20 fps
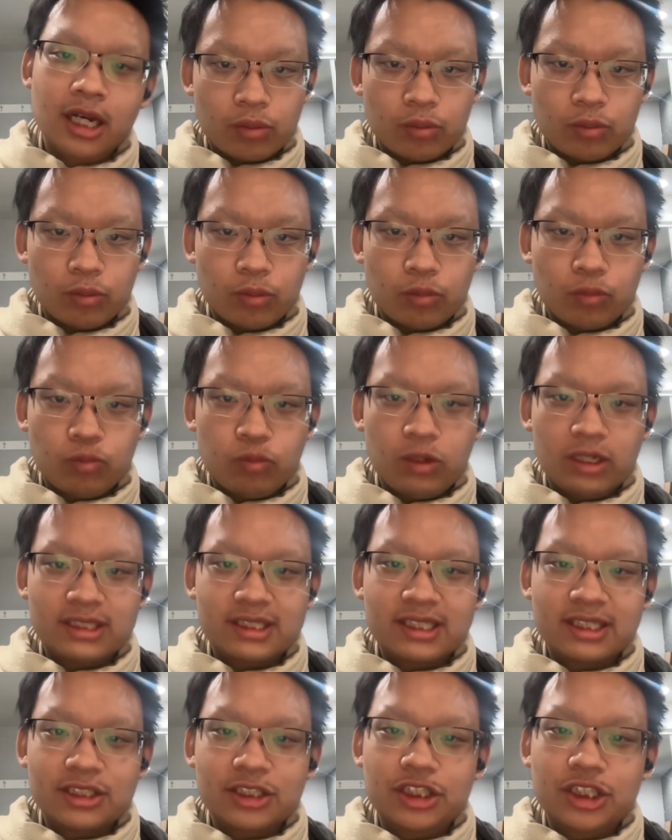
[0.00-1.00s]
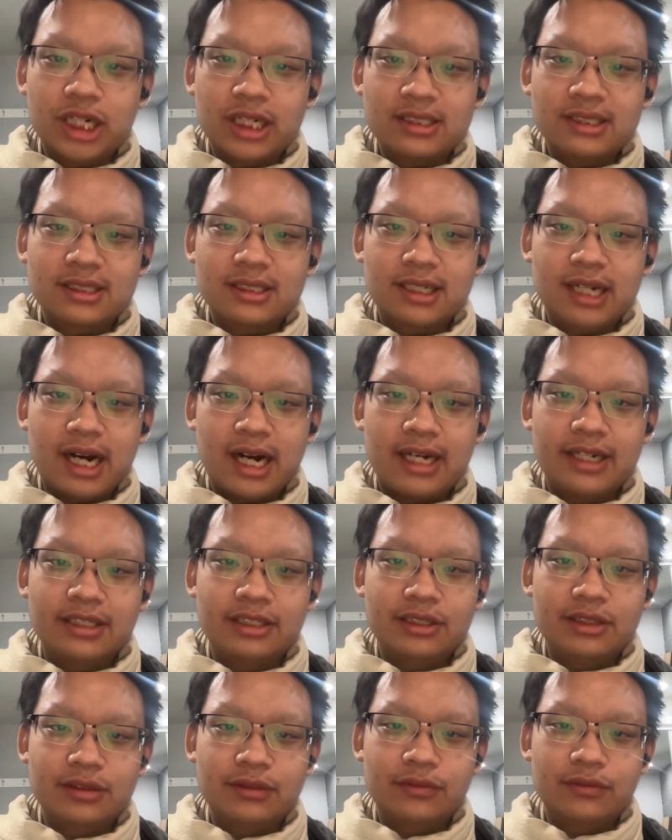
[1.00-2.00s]
Was it just a kind
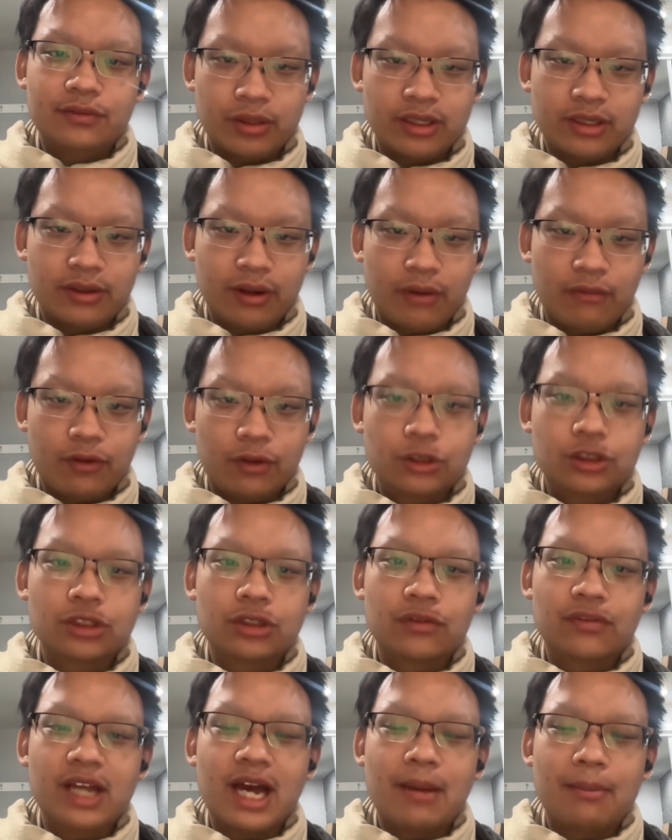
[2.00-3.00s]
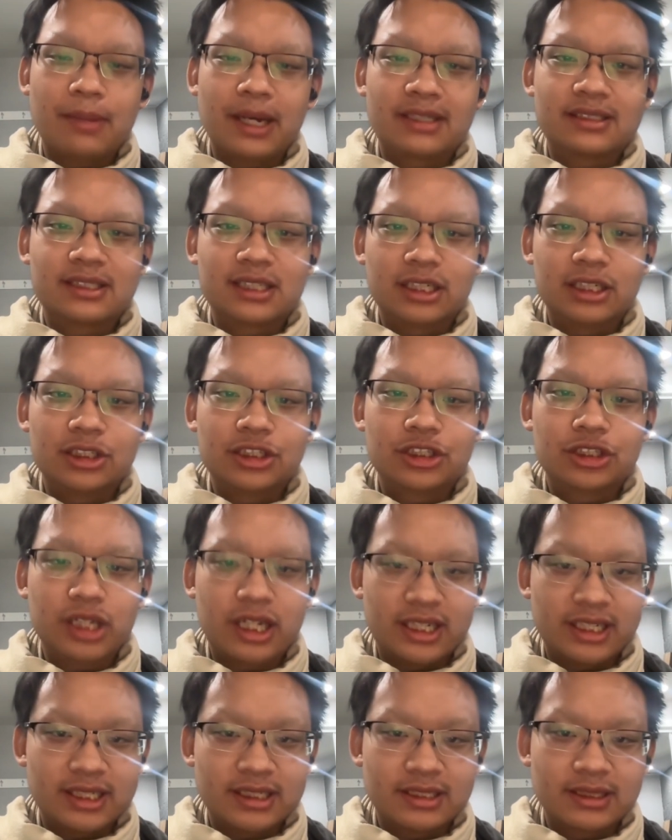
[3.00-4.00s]
of a version of that message
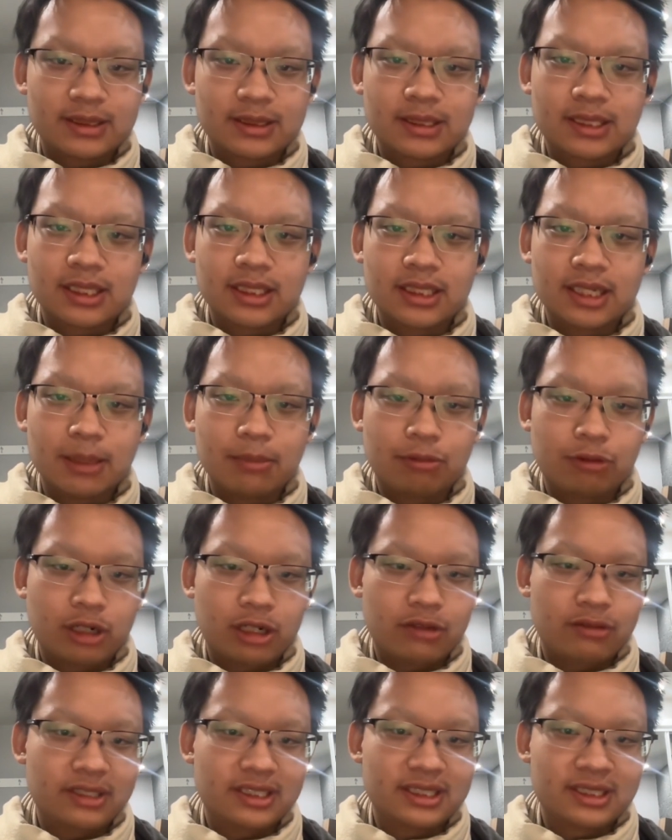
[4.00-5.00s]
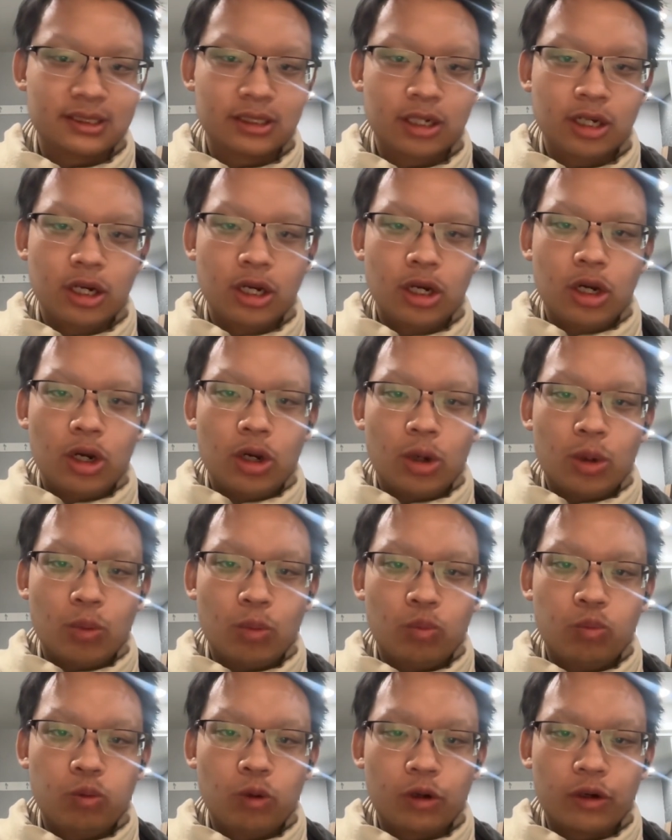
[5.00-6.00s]
that his contemporaries
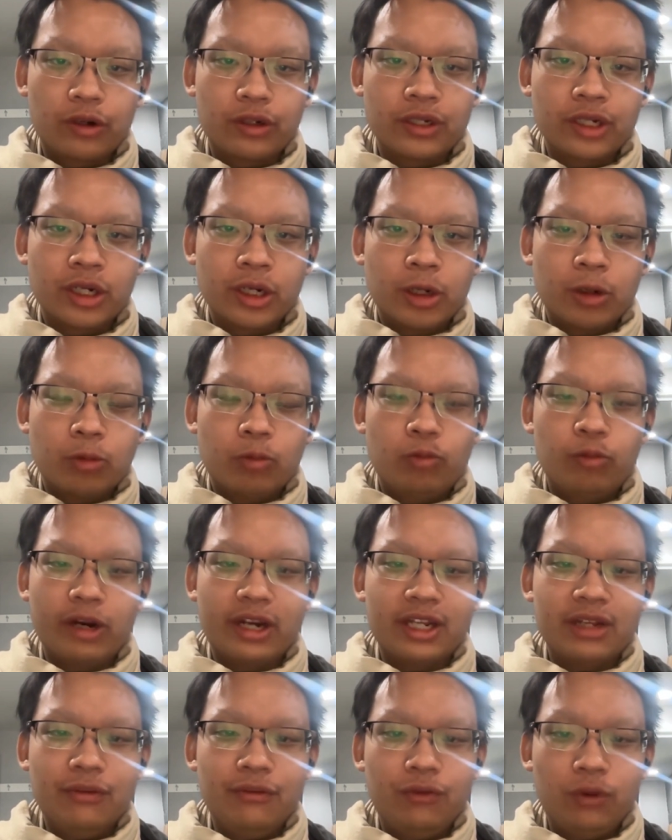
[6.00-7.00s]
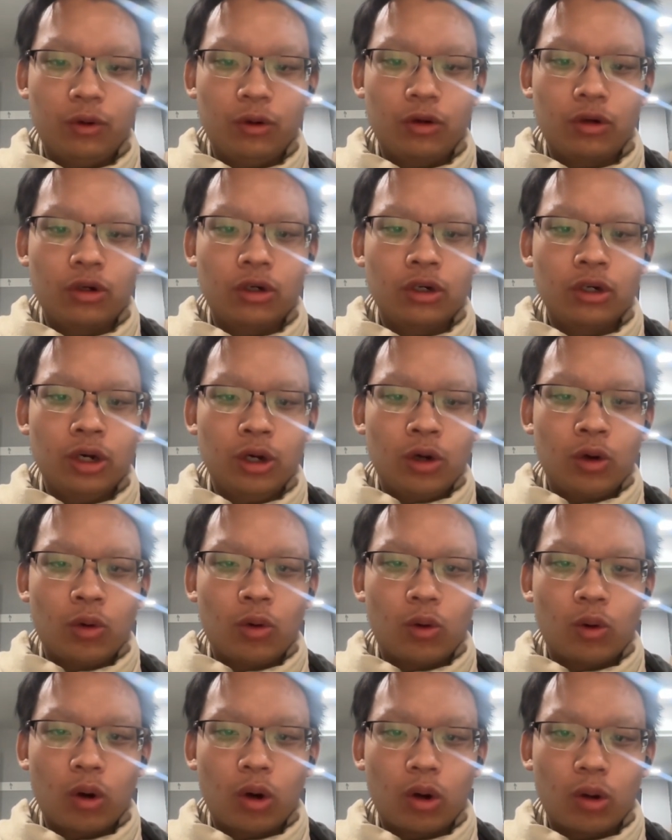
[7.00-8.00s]
weren't ready for,
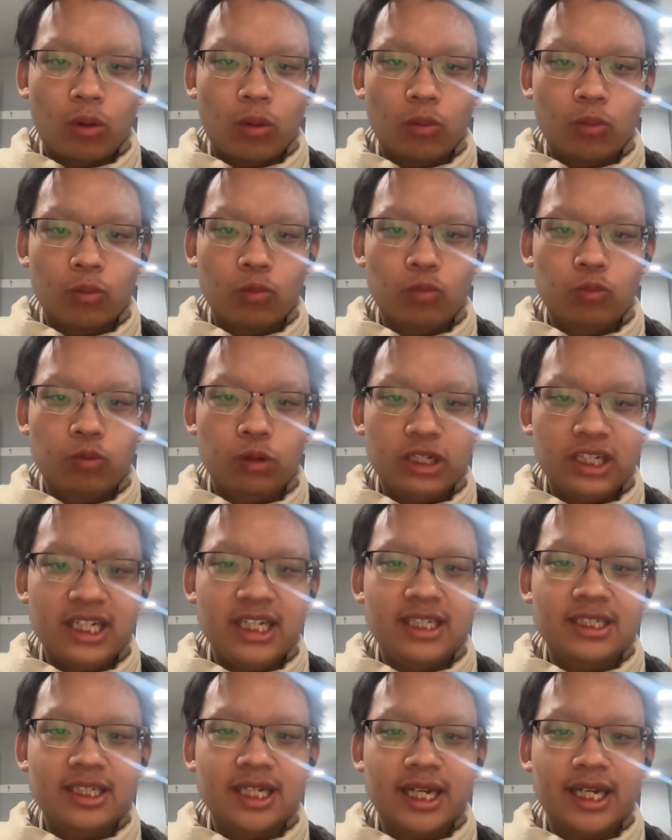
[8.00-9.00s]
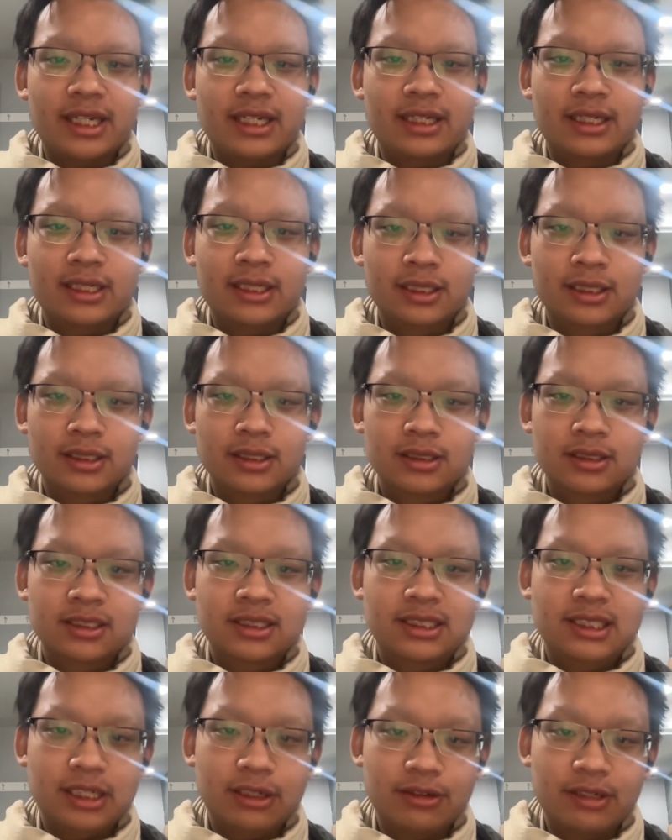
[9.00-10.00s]
or would he take
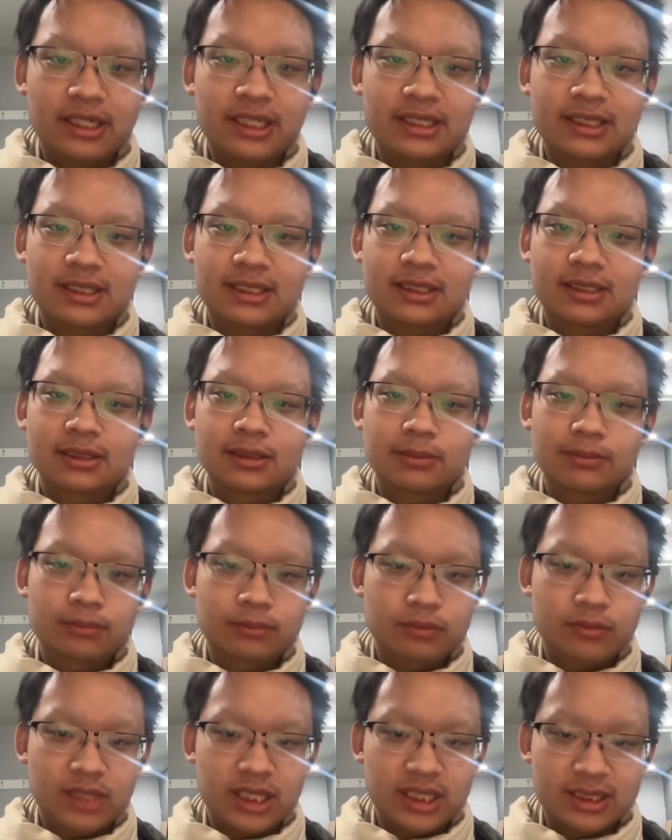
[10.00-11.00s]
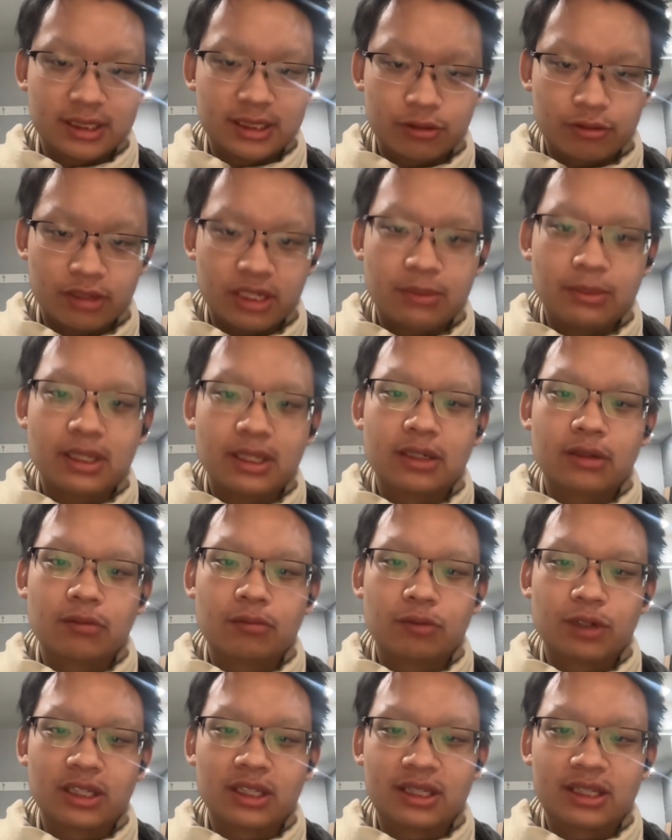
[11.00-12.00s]
serious disagreement
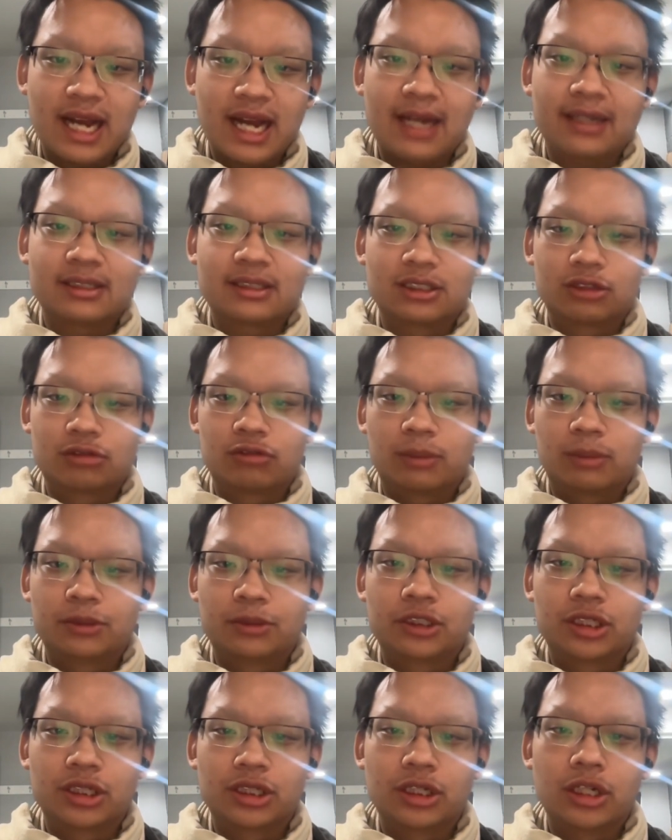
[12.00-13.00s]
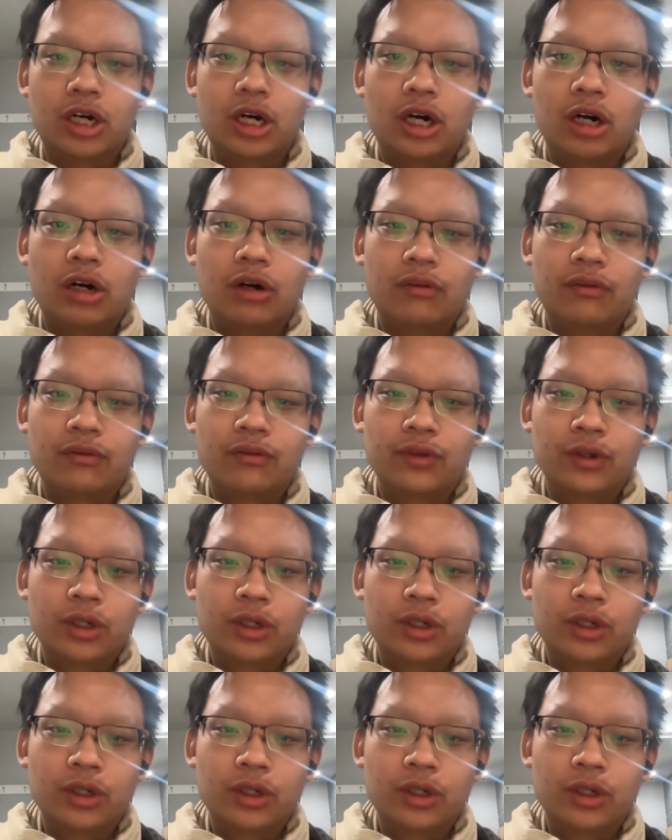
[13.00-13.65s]
with that description of